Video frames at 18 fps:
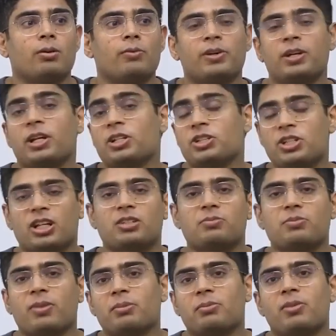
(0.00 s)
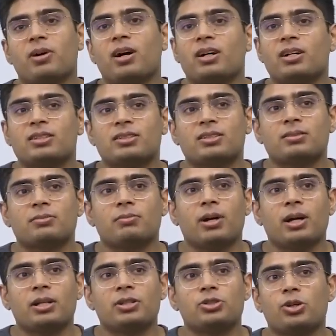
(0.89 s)
when I checked my marks,
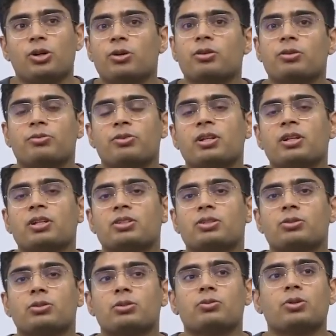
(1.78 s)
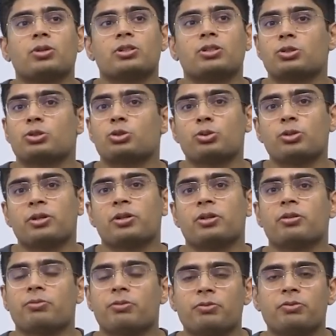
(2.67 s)
my geography score was
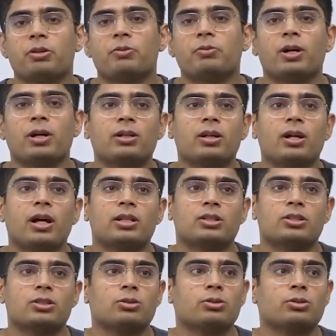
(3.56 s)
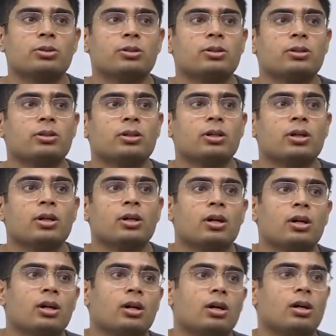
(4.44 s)
251. I scored
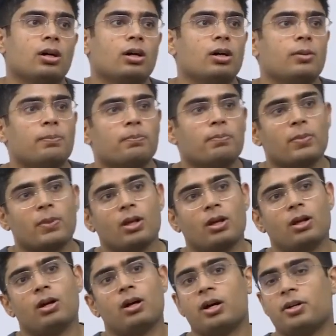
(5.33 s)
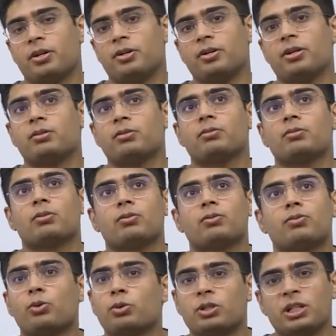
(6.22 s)

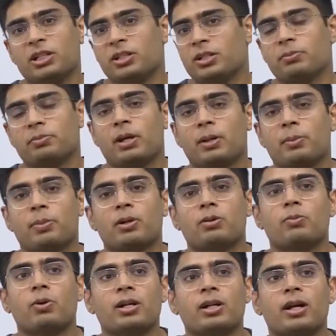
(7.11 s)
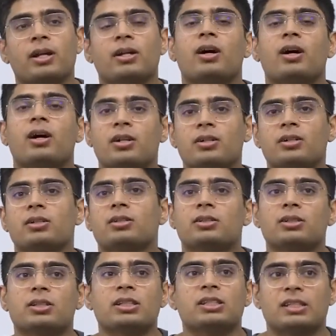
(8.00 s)
114 in paper 1 and
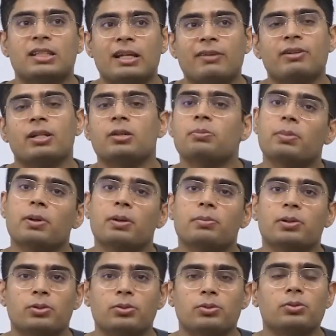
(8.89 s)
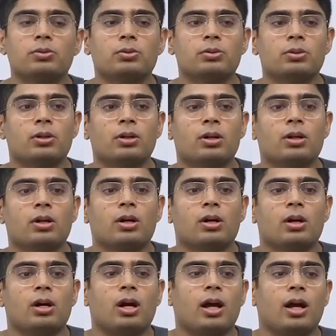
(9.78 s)
137 in paper 2,
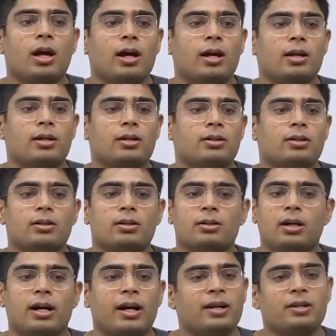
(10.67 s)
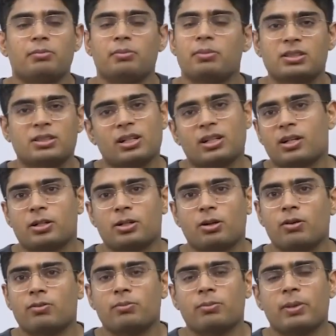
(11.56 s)
and I had missed the
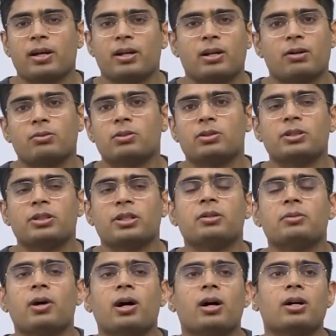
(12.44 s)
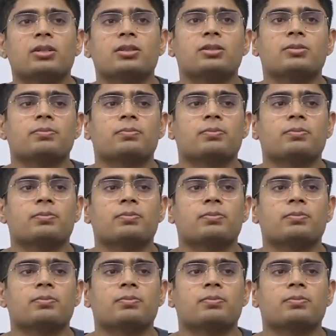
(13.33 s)
cutoff by around 13 marks.